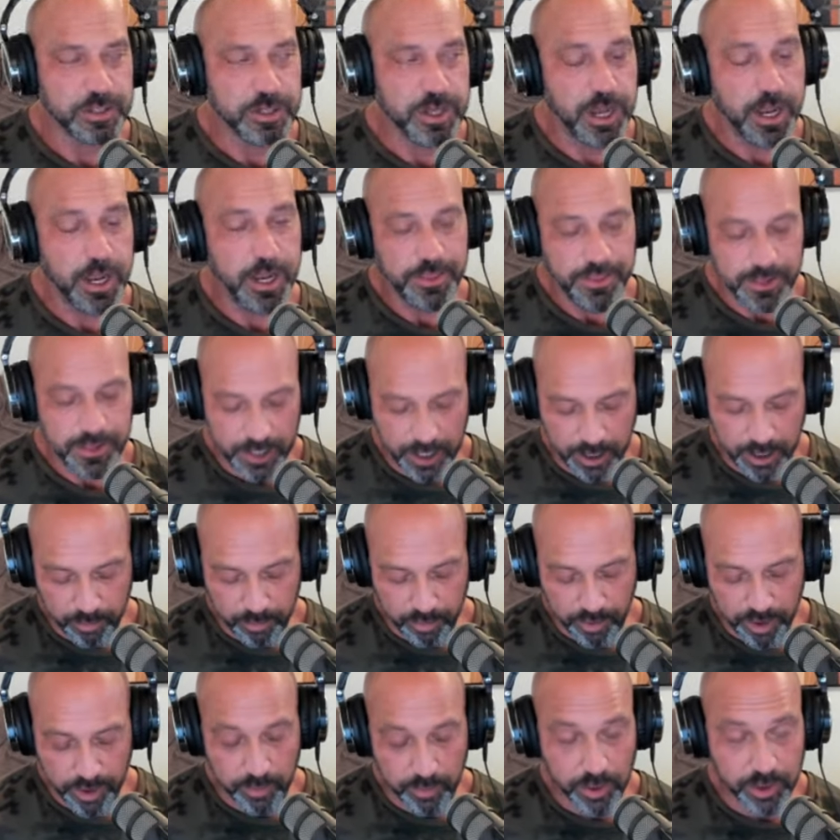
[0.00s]
I think I
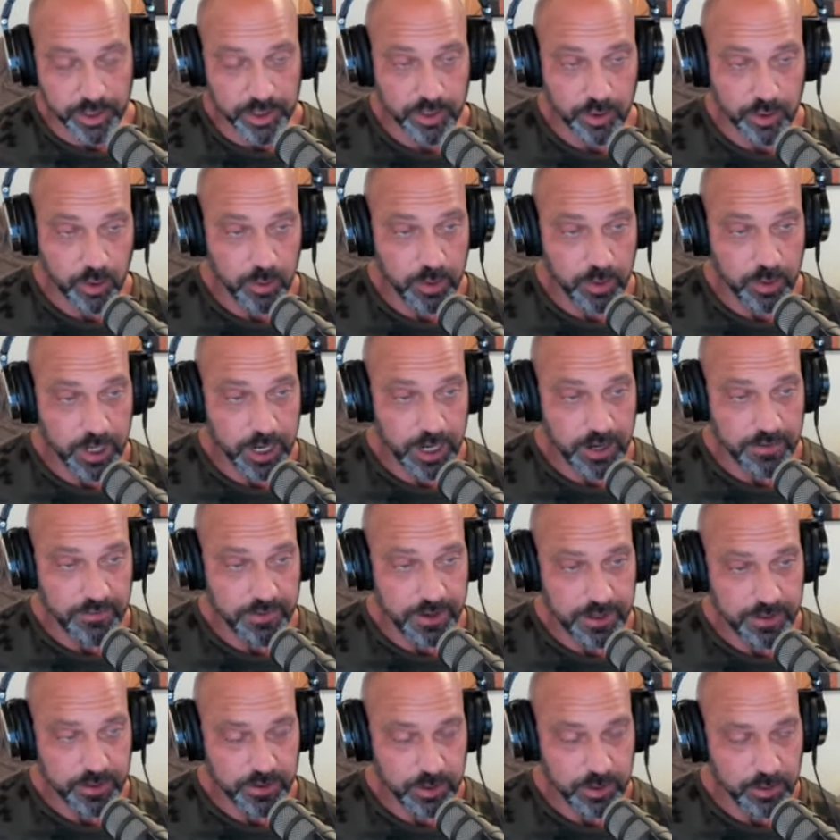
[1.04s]
pretty much know what kind of
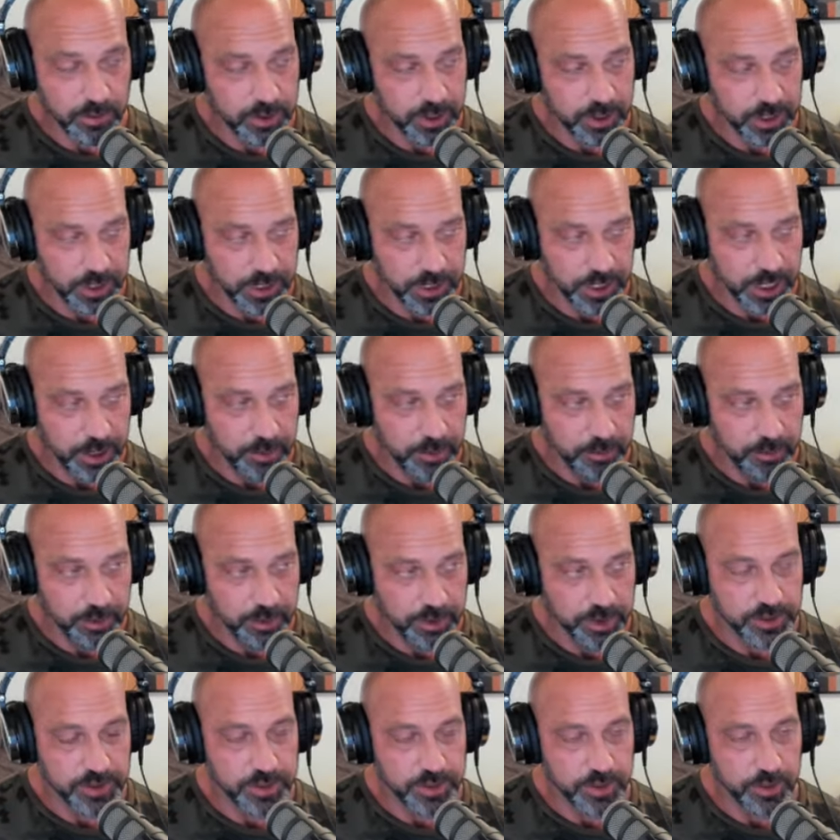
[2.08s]
answer I'm going to get, but
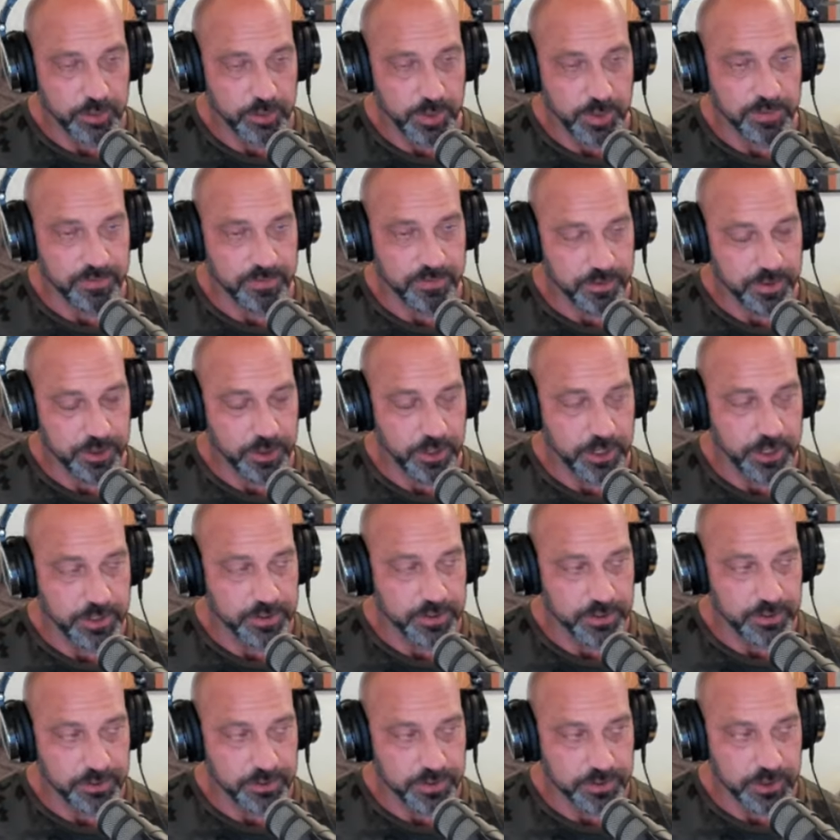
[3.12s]
just, you know, maybe for the
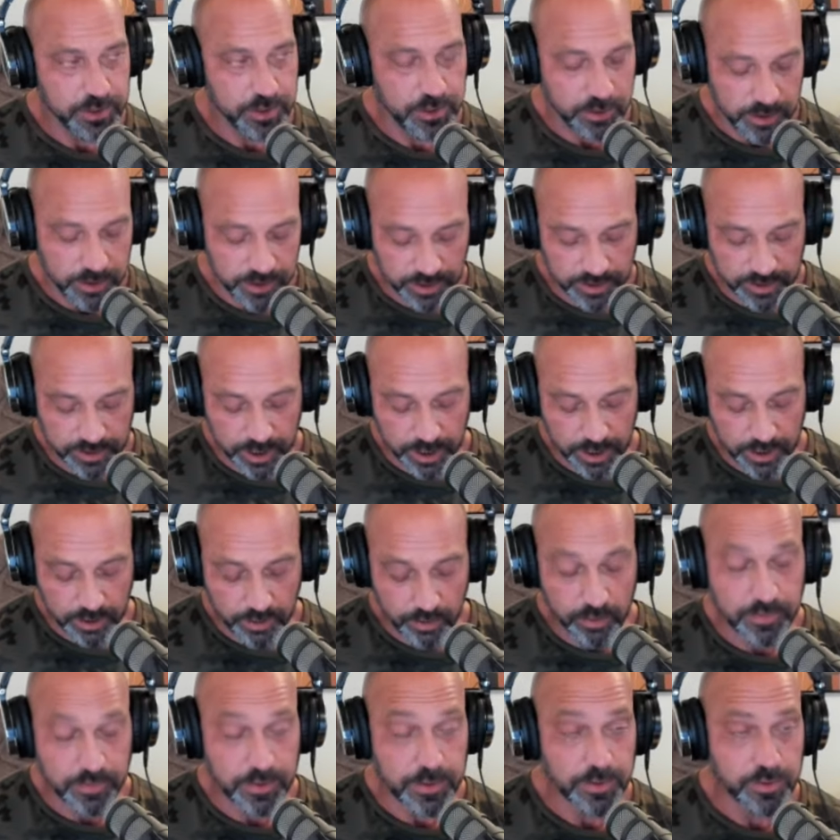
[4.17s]
listeners to understand,
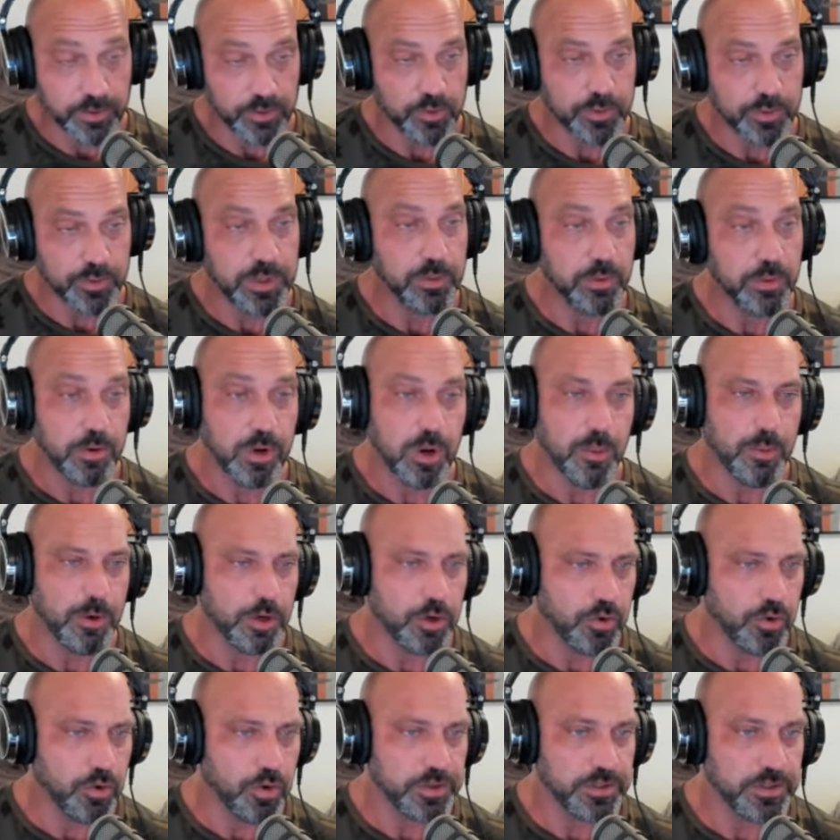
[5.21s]
or if there's new people coming
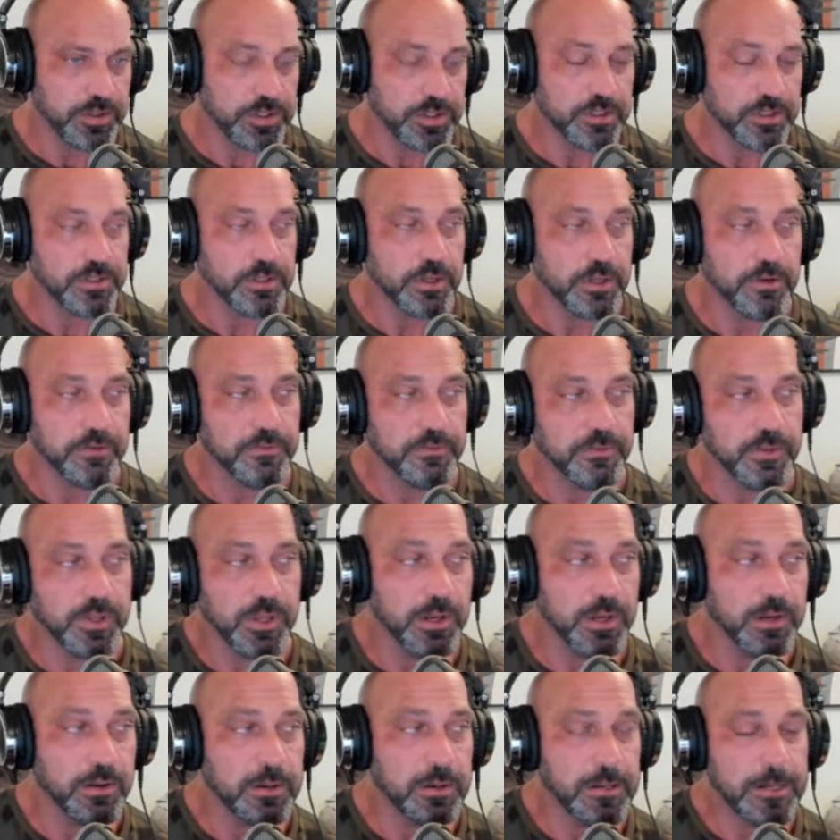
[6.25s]
across this stuff
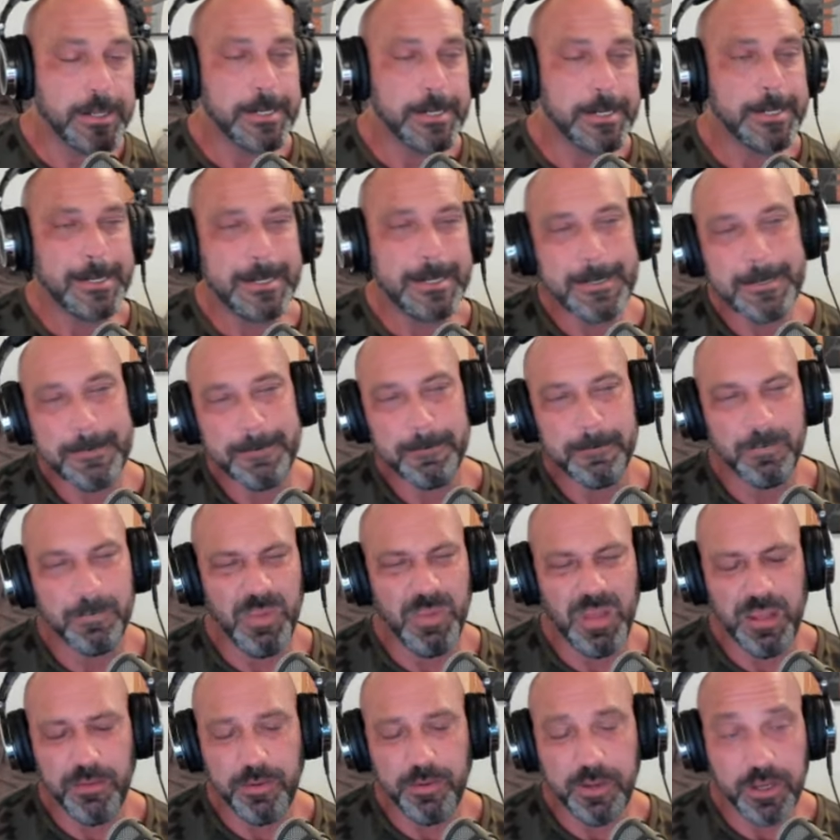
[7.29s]
that
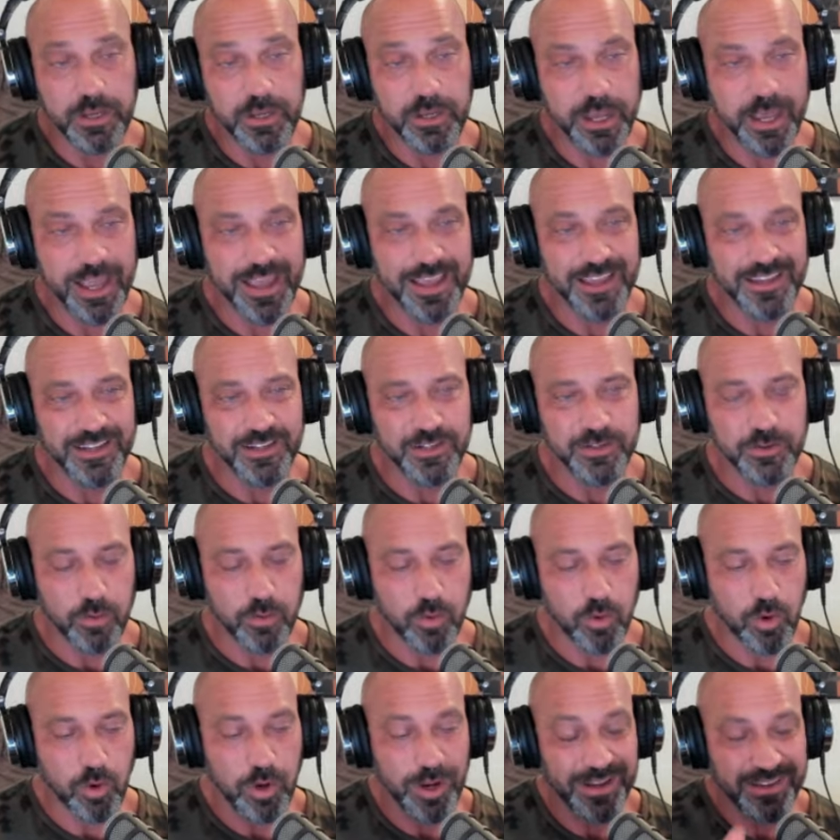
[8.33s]
maybe has the
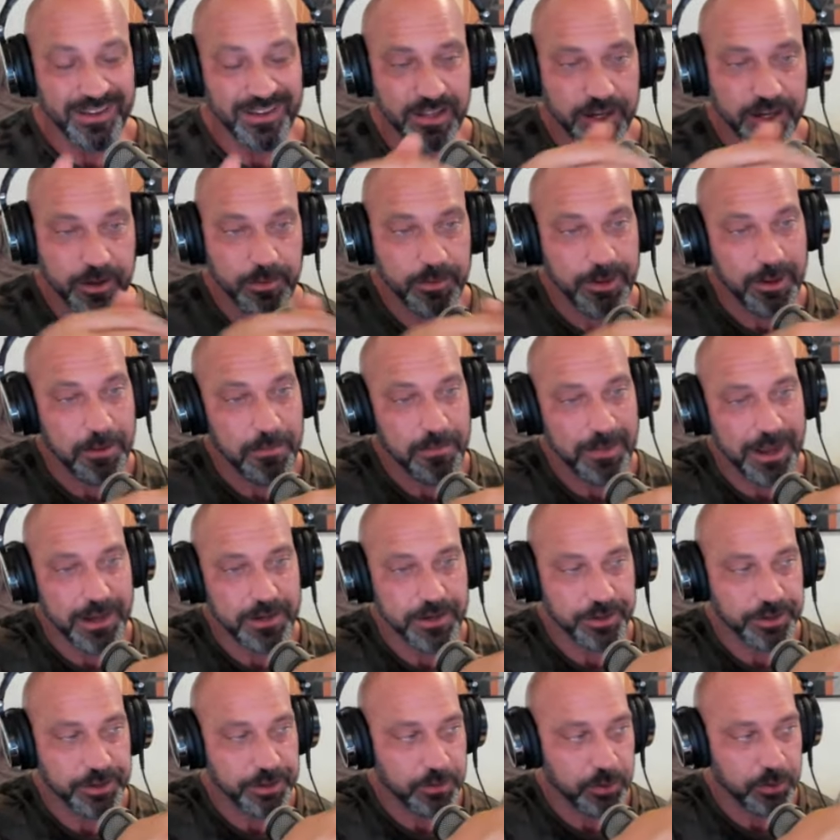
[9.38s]
wrong idea about
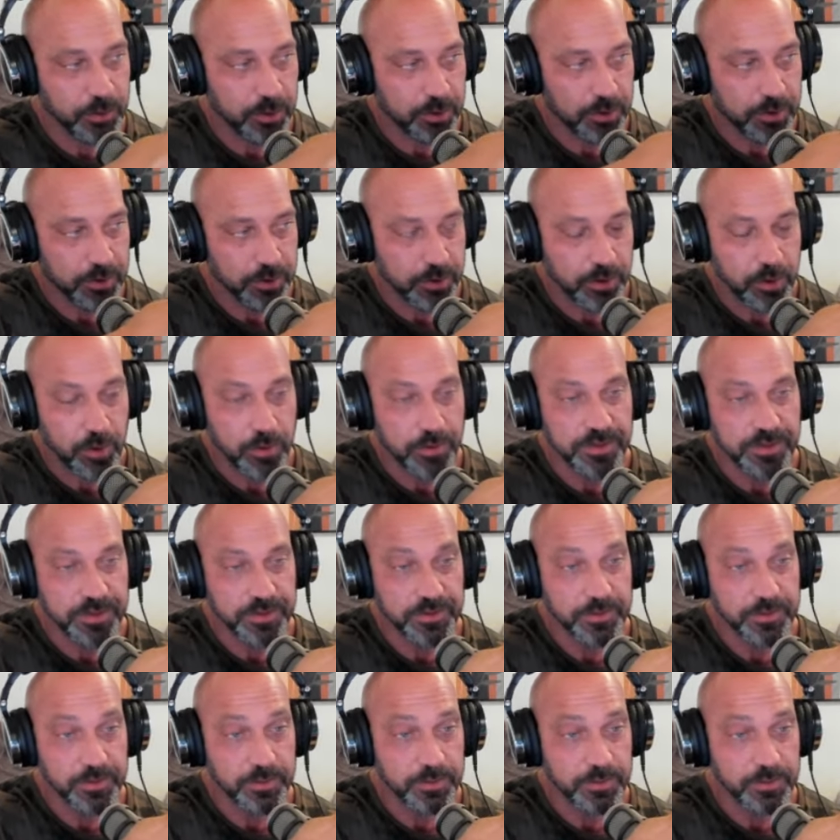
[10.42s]
magic or
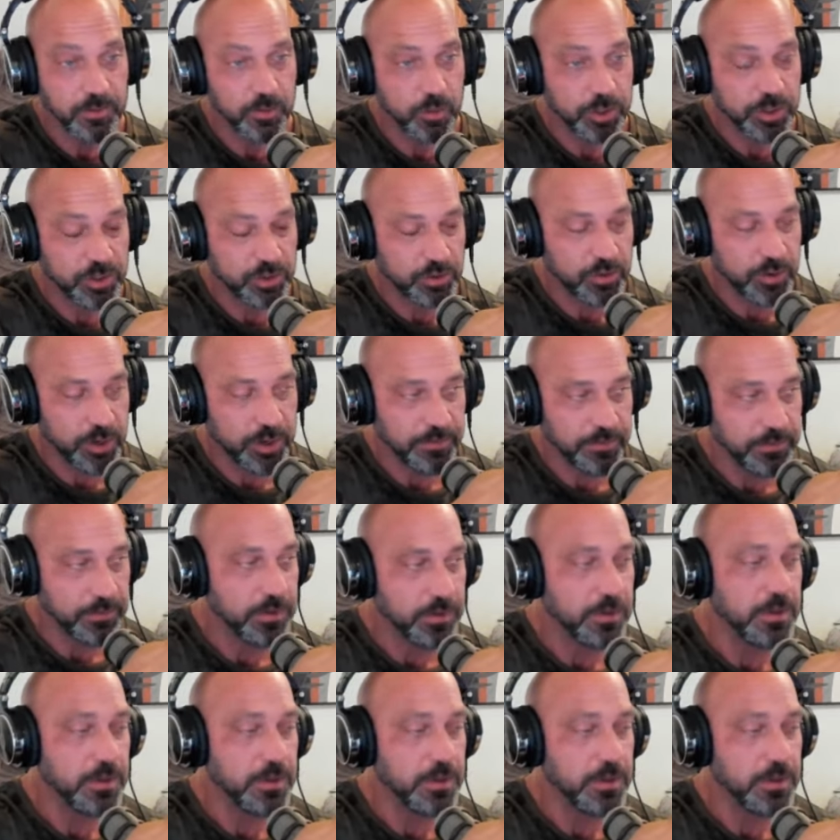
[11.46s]
occultism, witchcraft,